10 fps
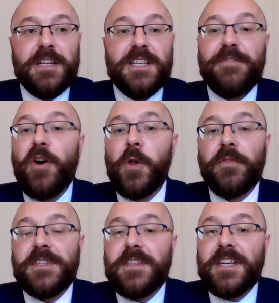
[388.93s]

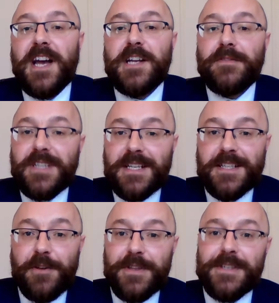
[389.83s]
devolve into the kind of
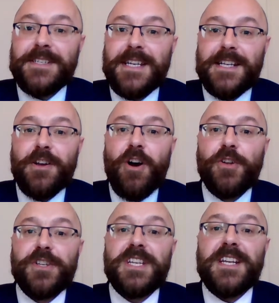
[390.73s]
detail that's seen
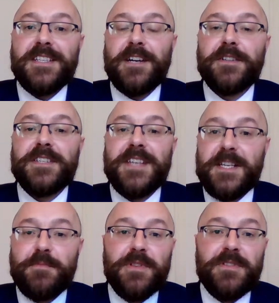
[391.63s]
on detailed
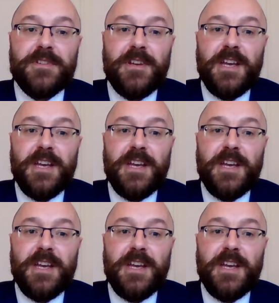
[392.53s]
assessment.